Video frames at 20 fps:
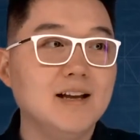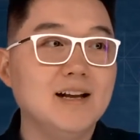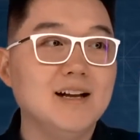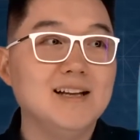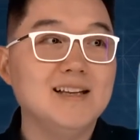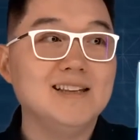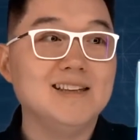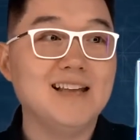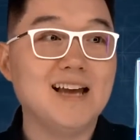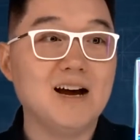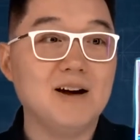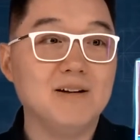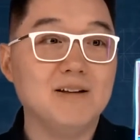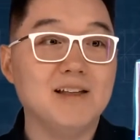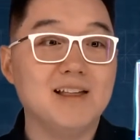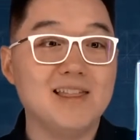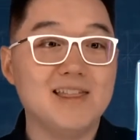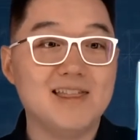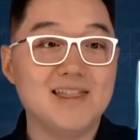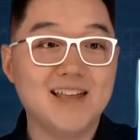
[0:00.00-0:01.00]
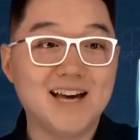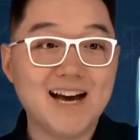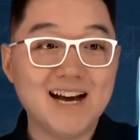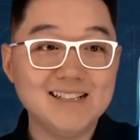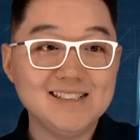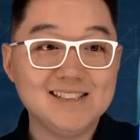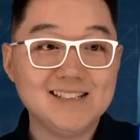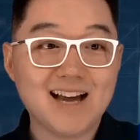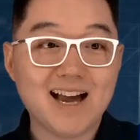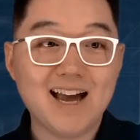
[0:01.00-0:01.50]
Now,
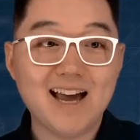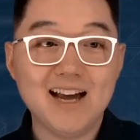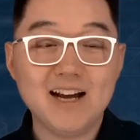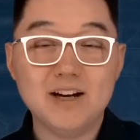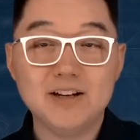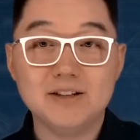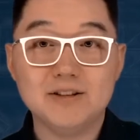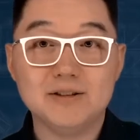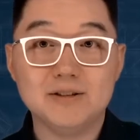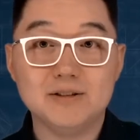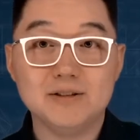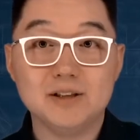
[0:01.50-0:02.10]
that diagonal,